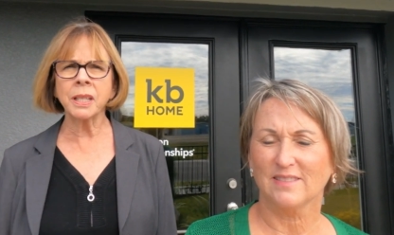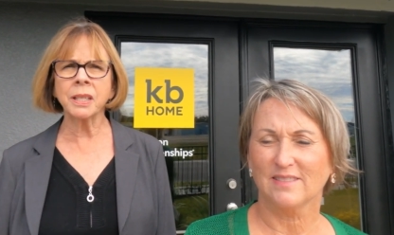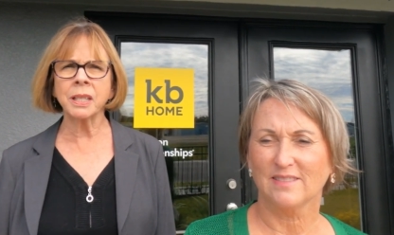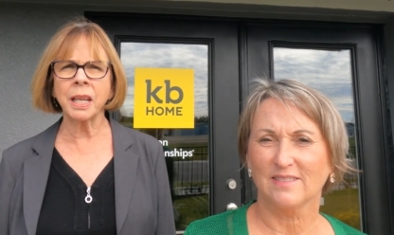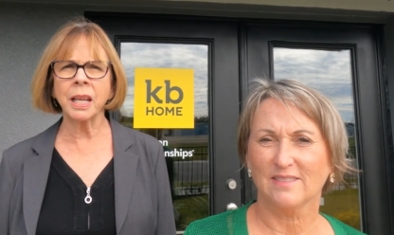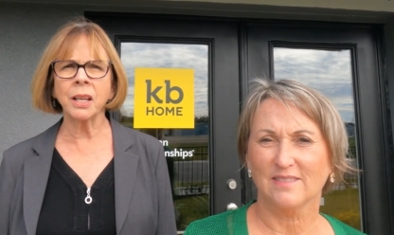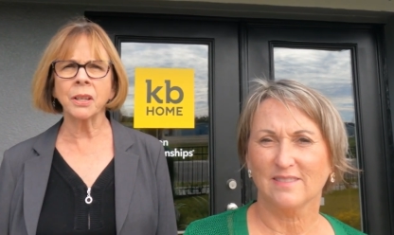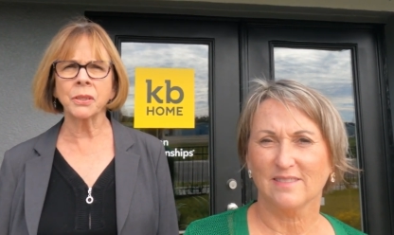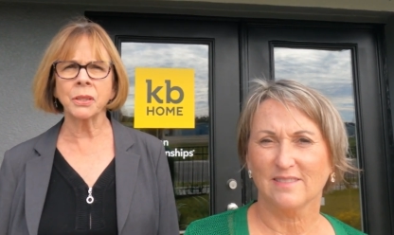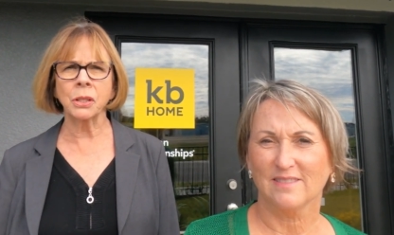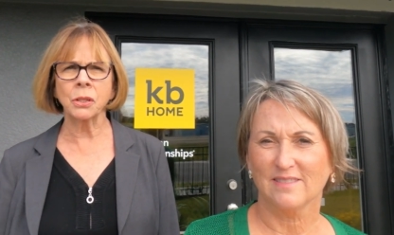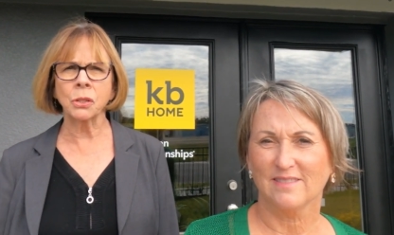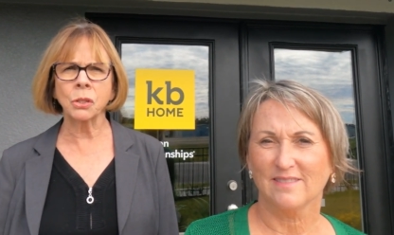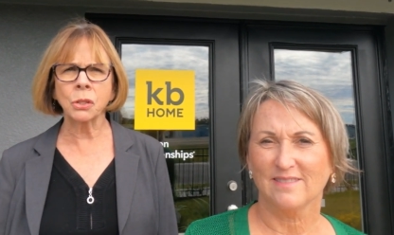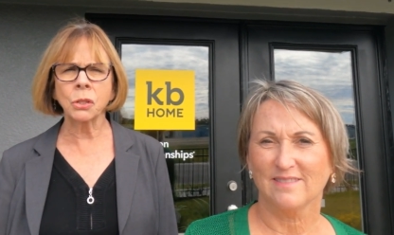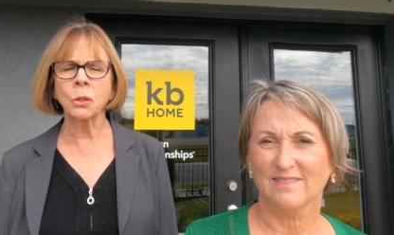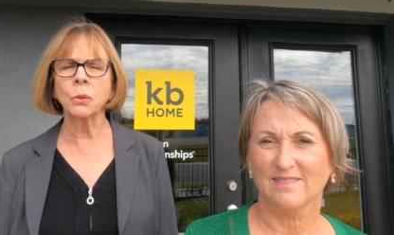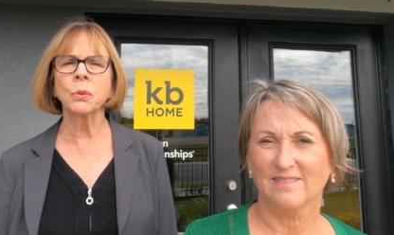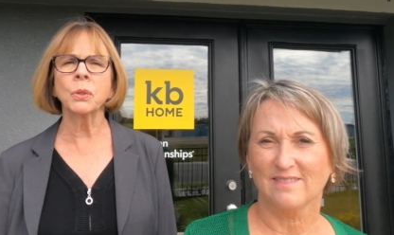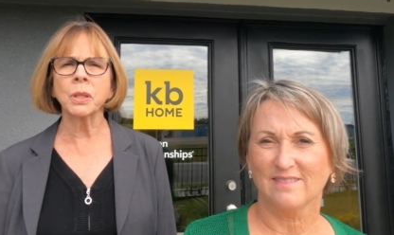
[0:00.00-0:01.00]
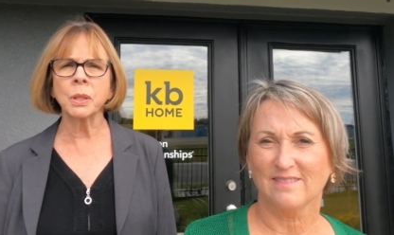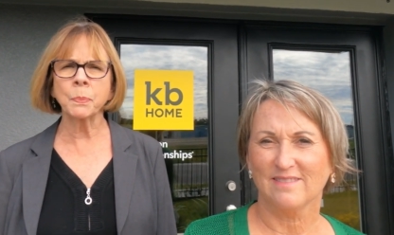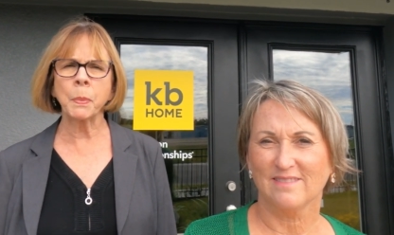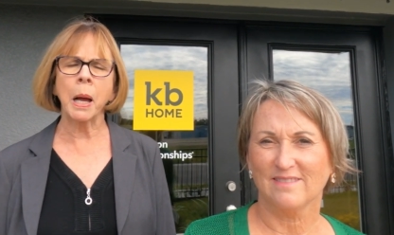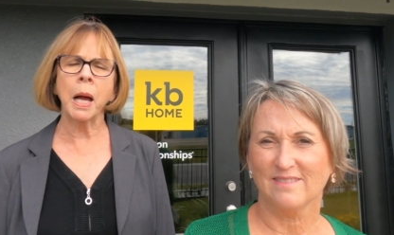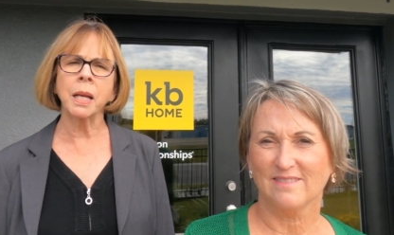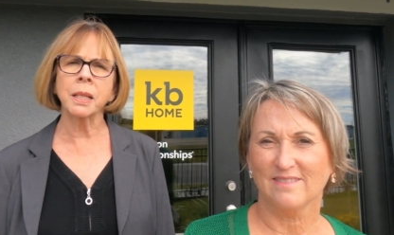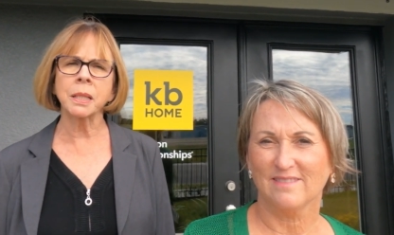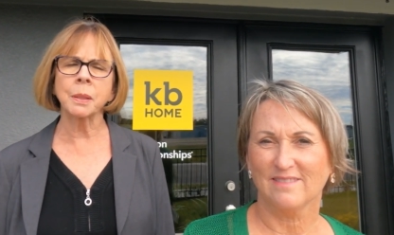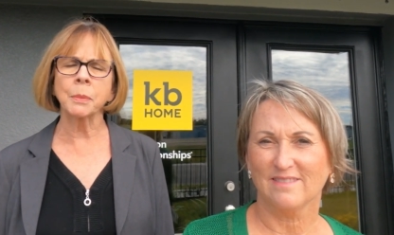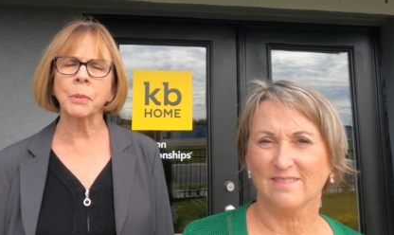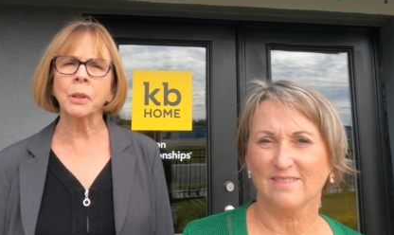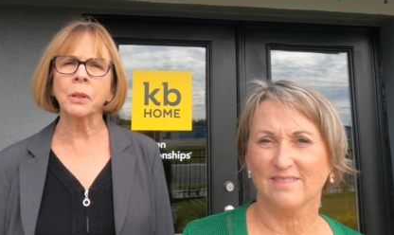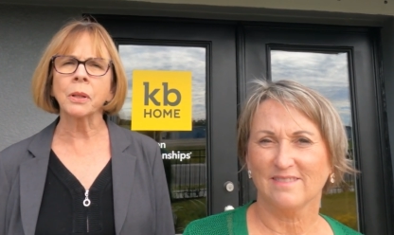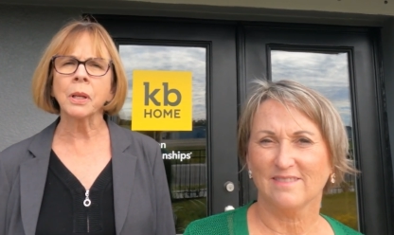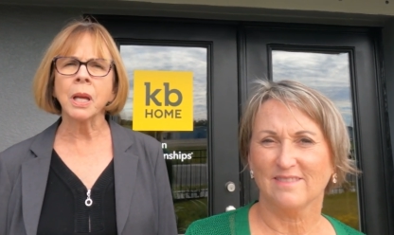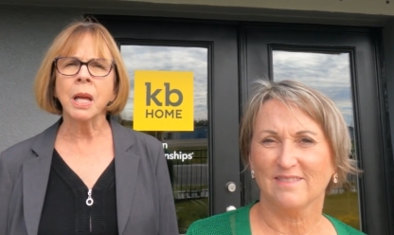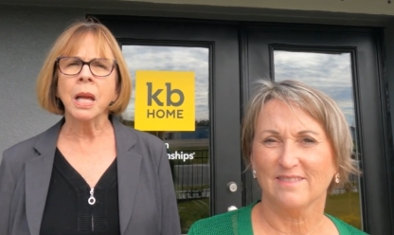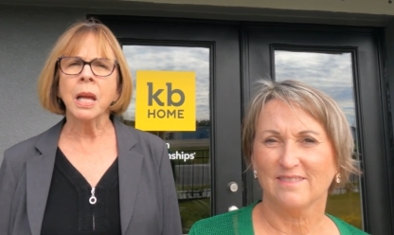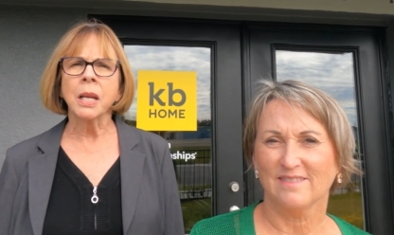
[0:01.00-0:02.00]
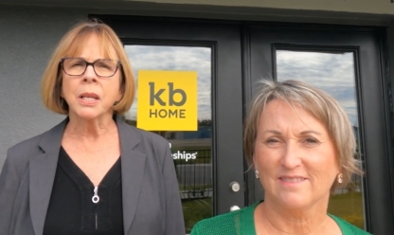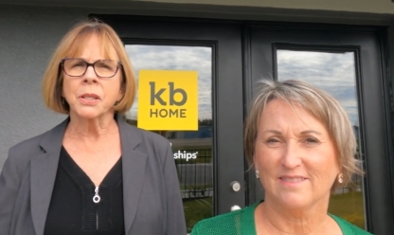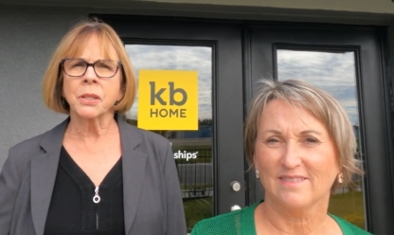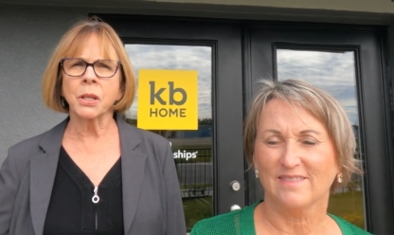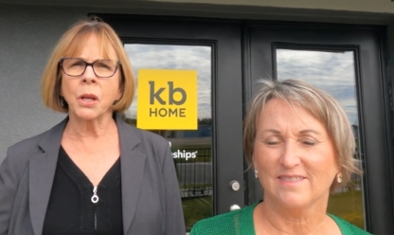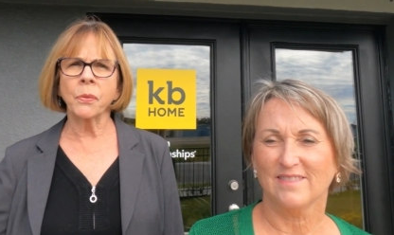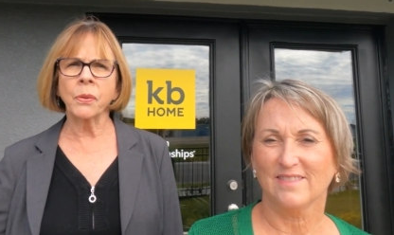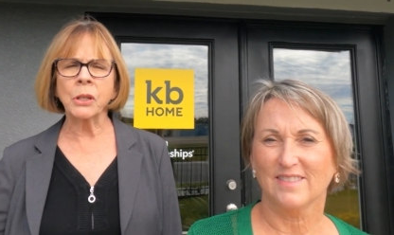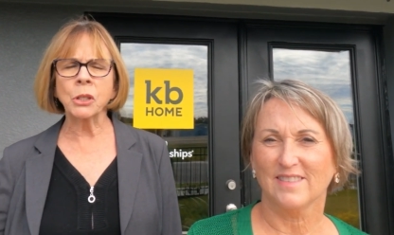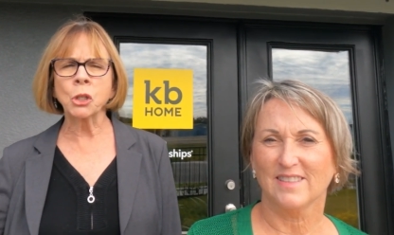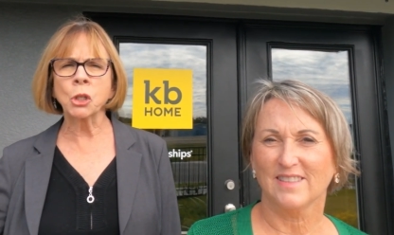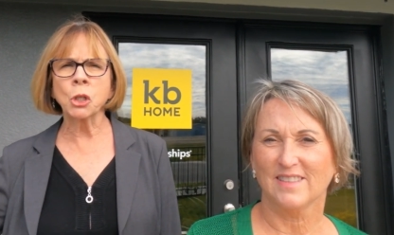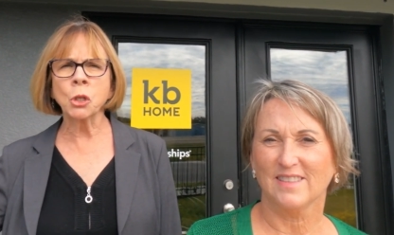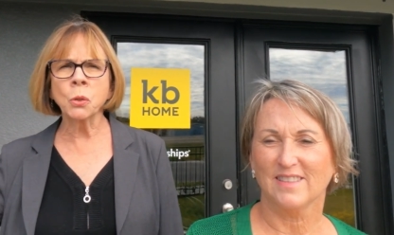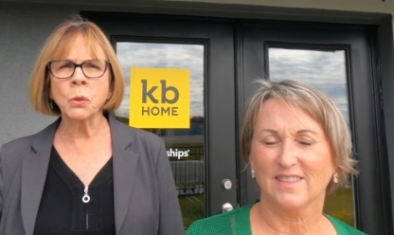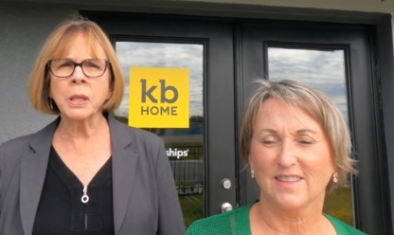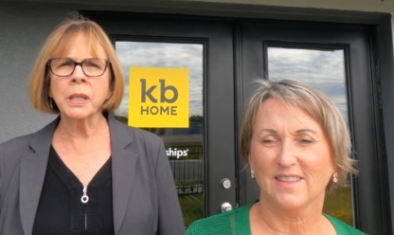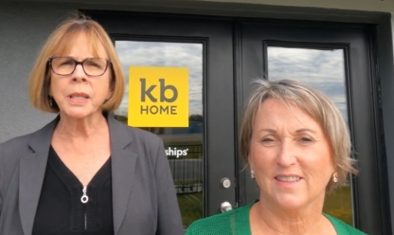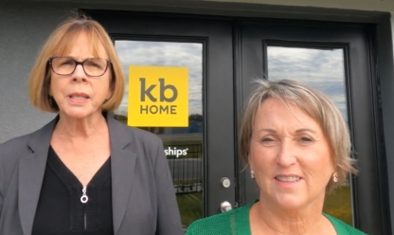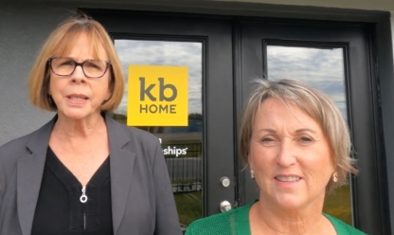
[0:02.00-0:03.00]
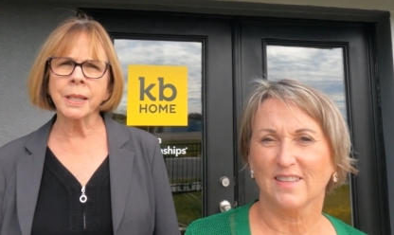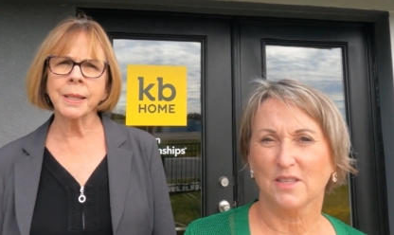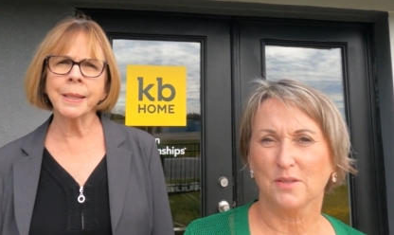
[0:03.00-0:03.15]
Speaker 1: details as soon as possible so that you can